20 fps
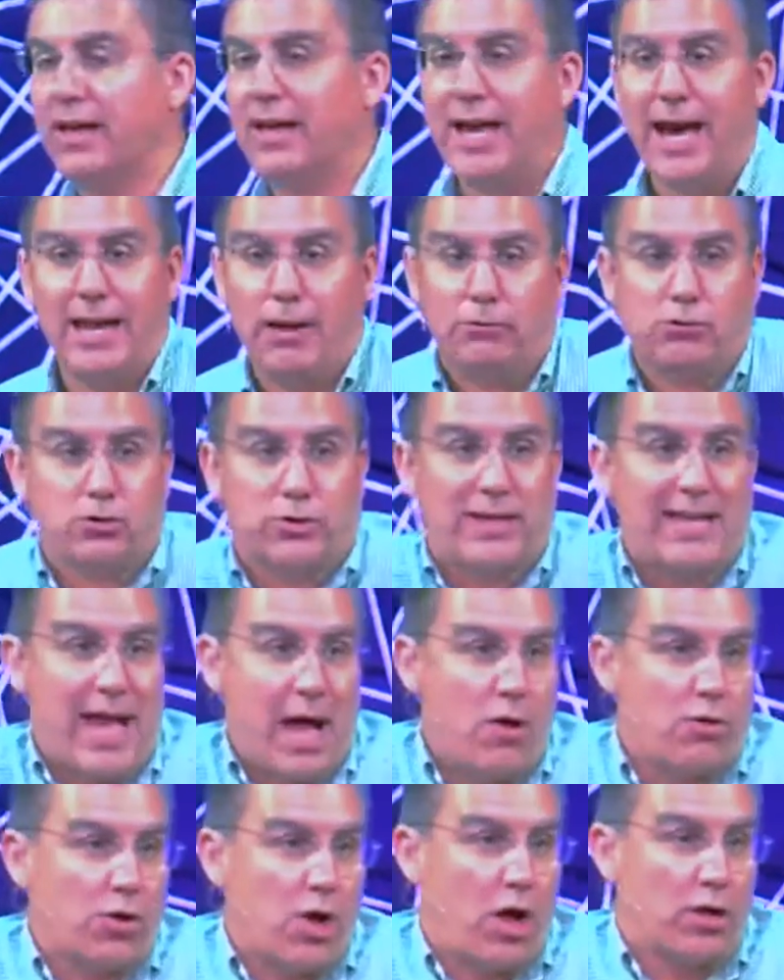I don't drink
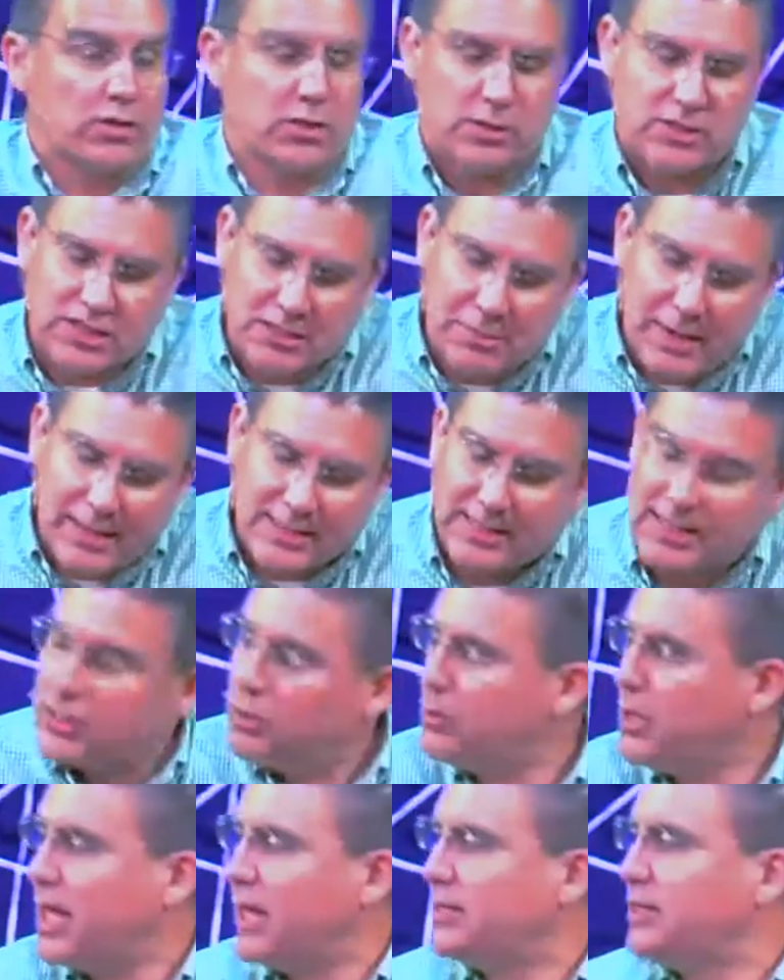alcohol. So if somebody said,
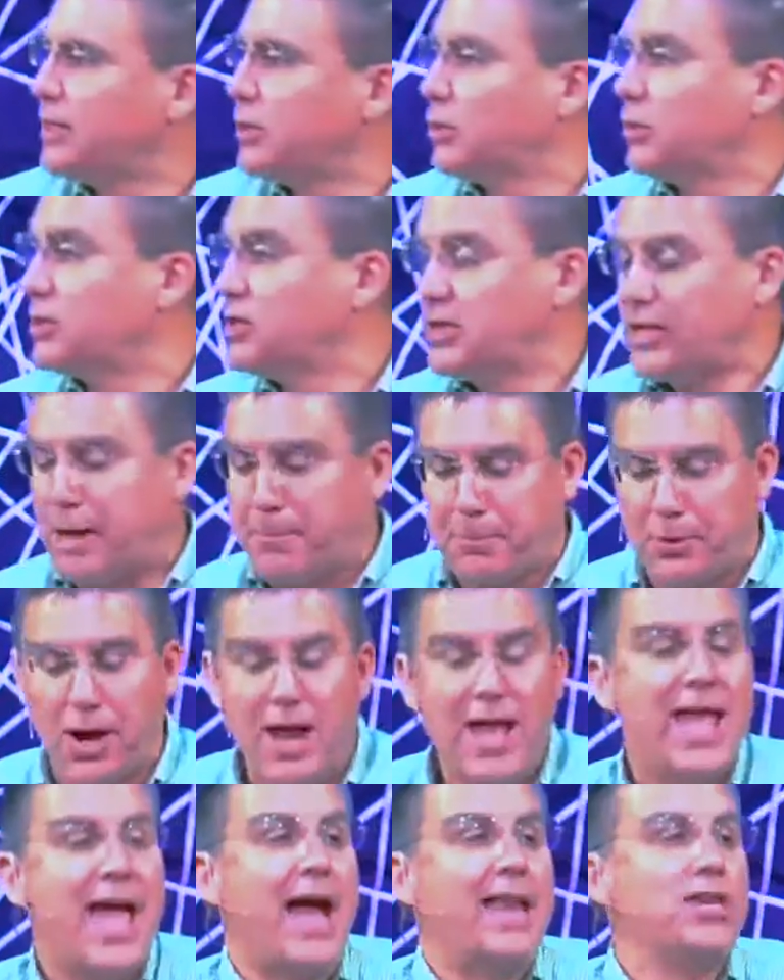we got to take the Lord's Supper
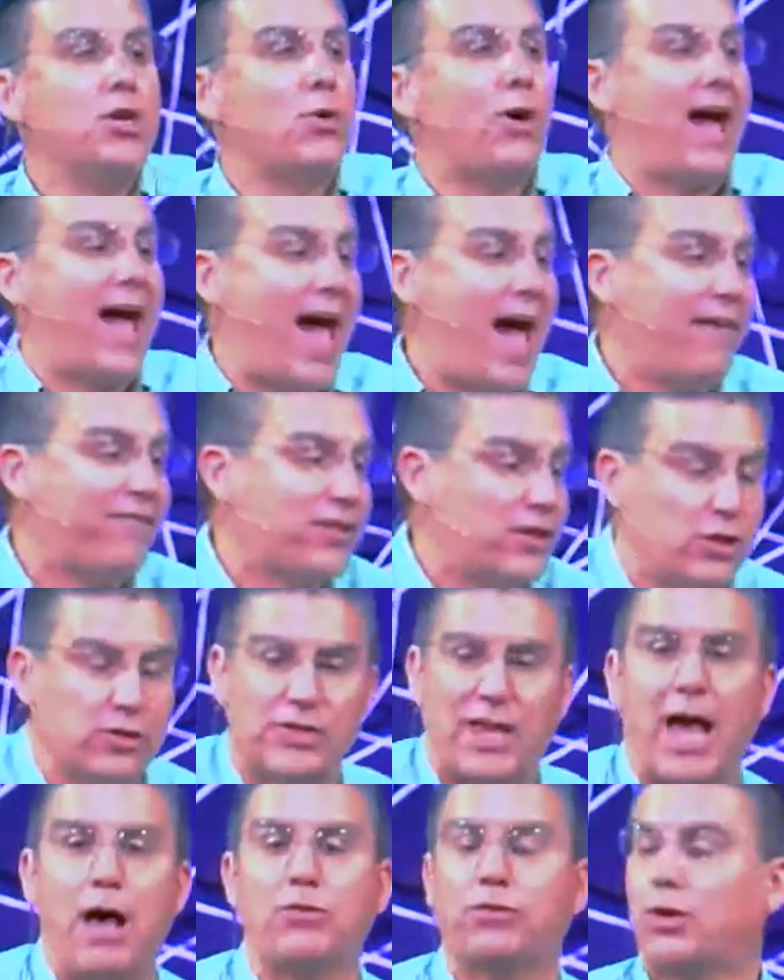and you have to
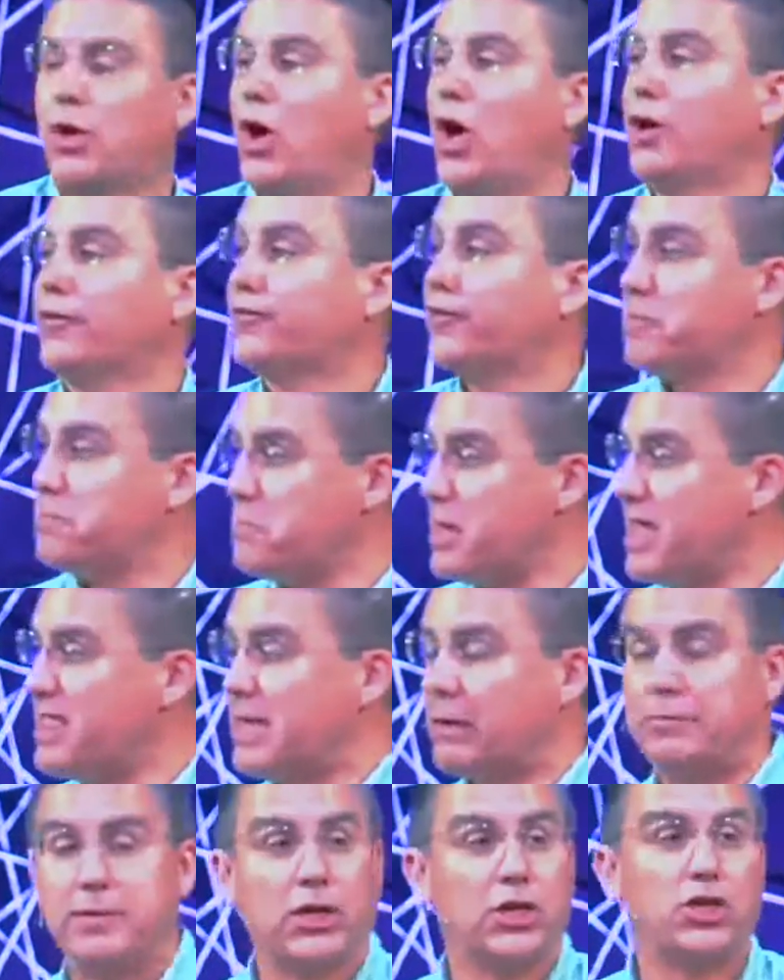use alcohol, for me,
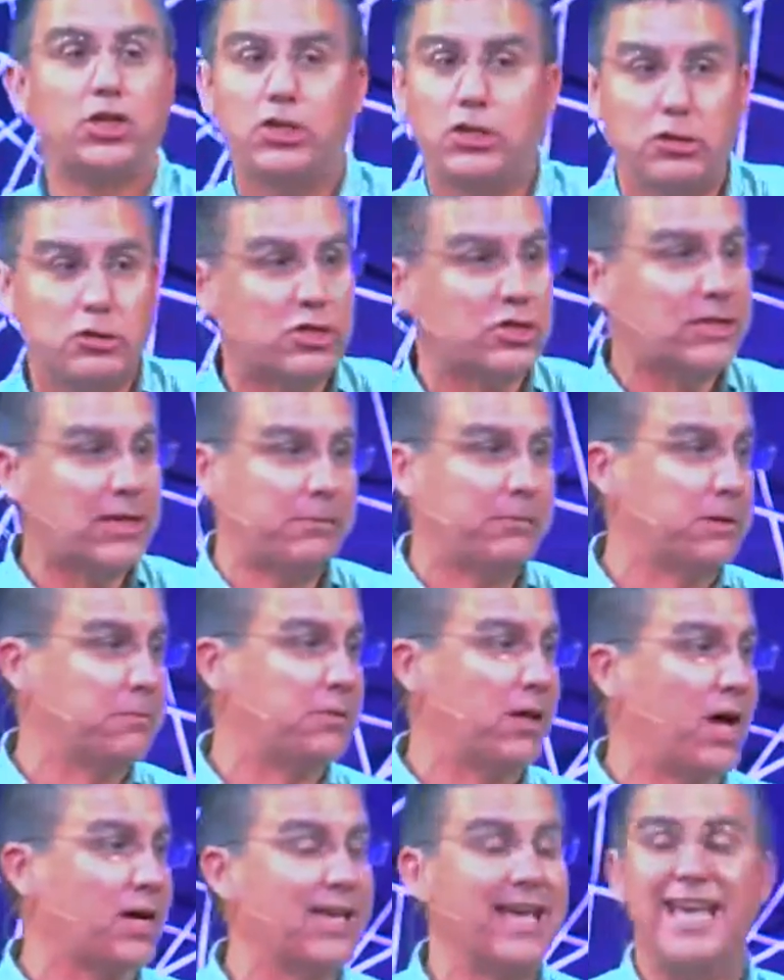that would be a huge stumbling
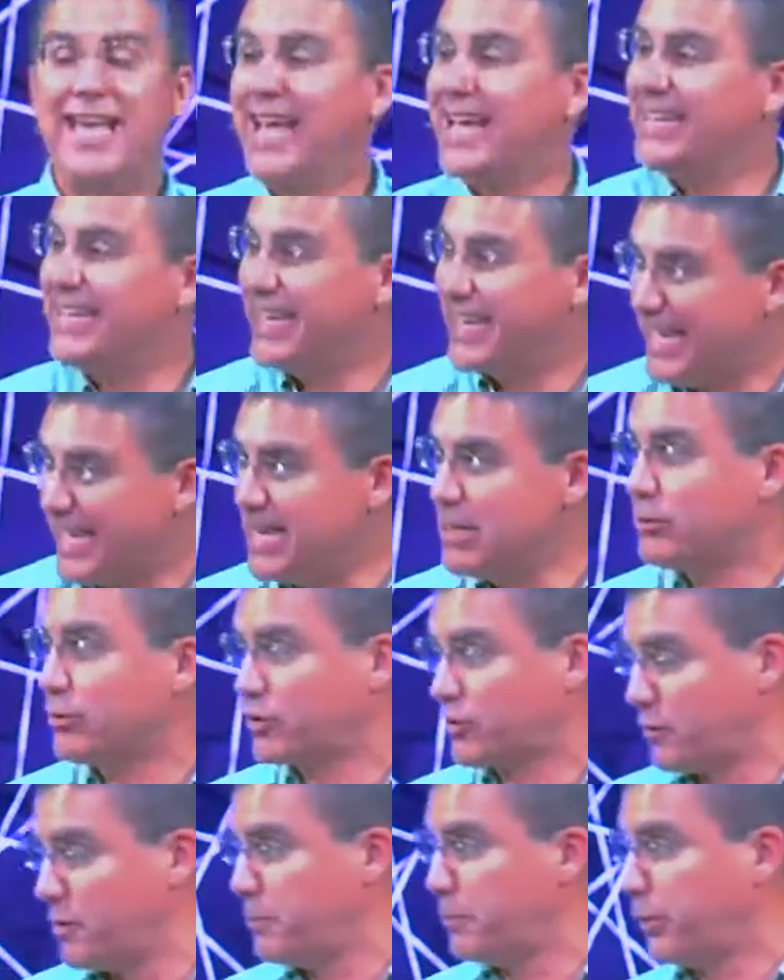block and a
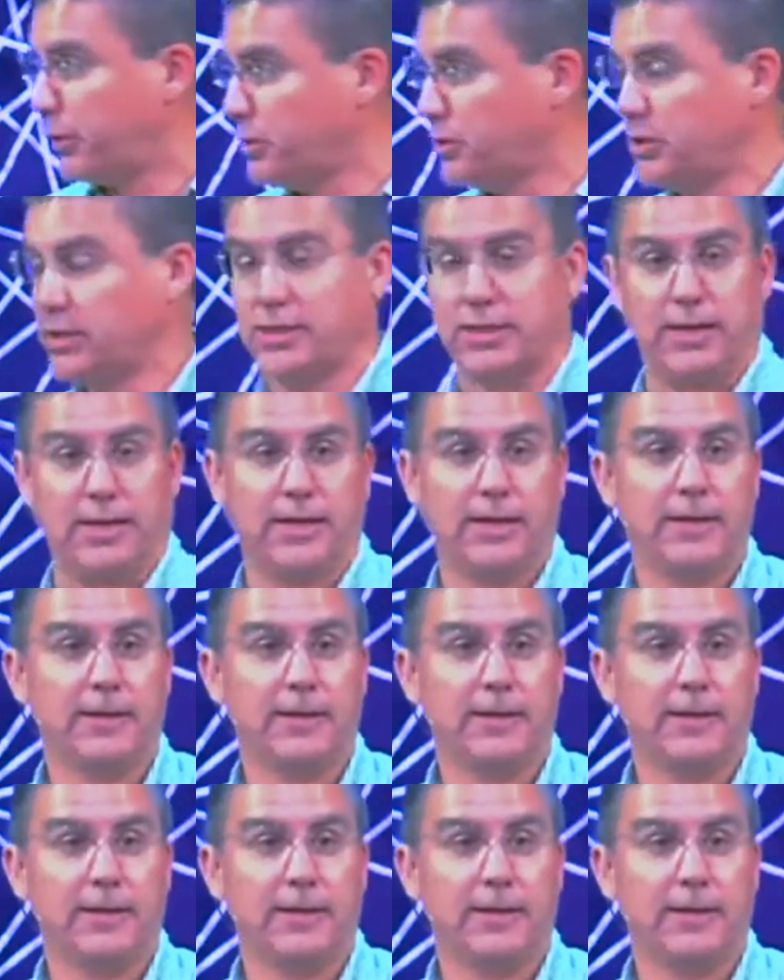hindrance for me personally.